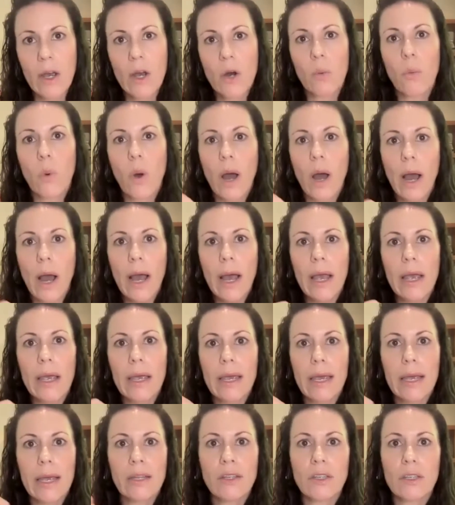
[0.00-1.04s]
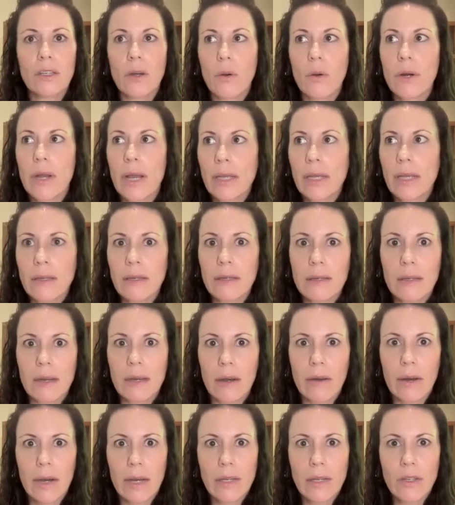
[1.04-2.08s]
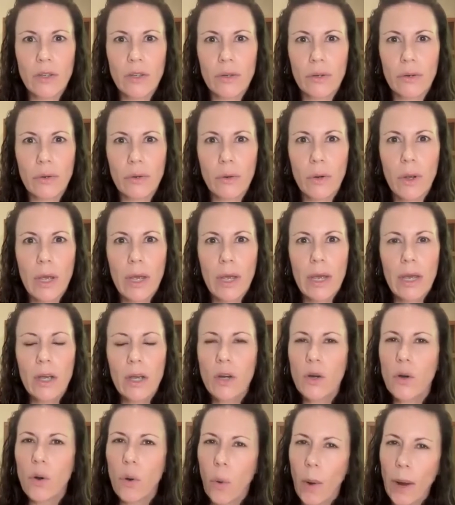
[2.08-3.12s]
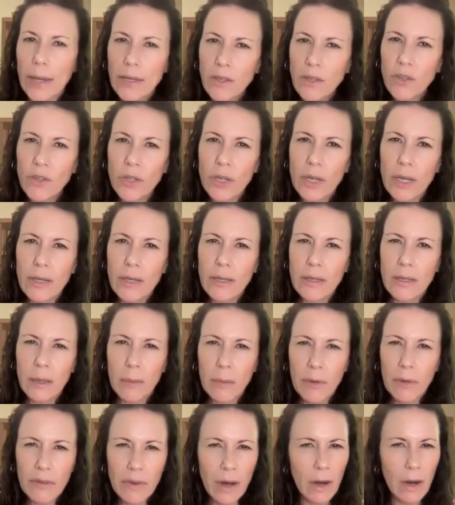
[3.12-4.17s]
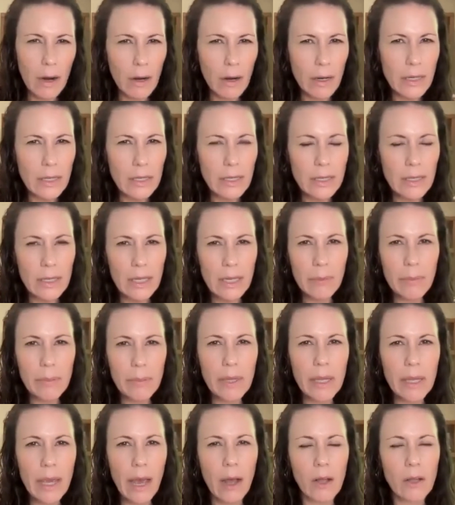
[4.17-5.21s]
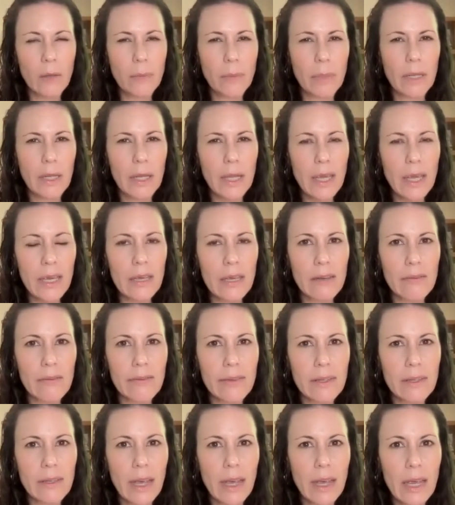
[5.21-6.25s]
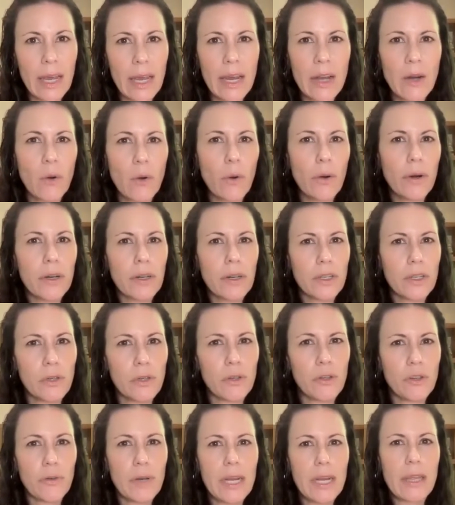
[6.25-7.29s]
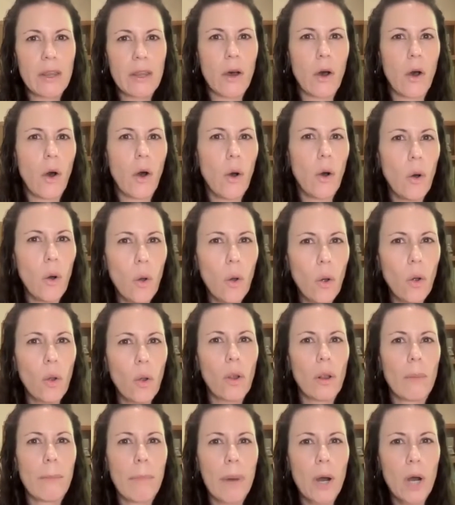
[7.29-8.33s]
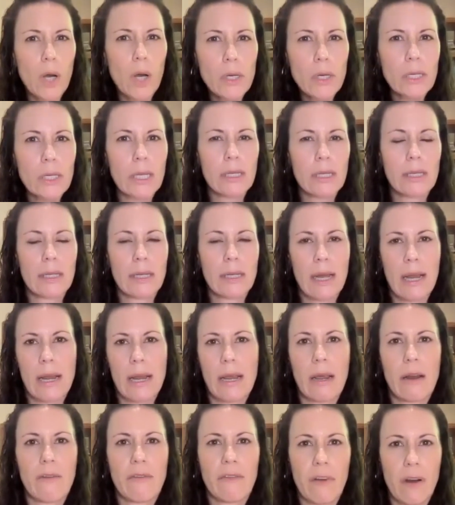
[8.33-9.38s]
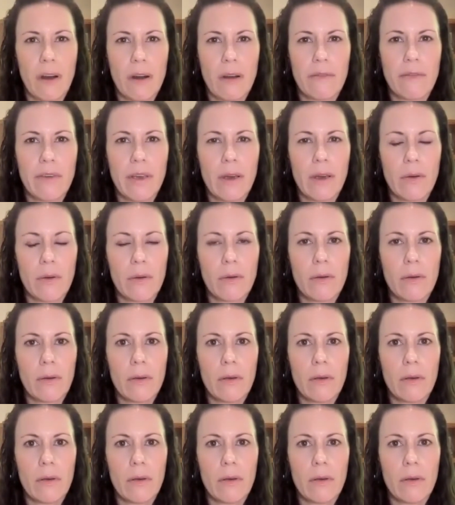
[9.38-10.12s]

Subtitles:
Why it's so necessary to question some of our deeply held beliefs in order treat the whole person standing in front of you.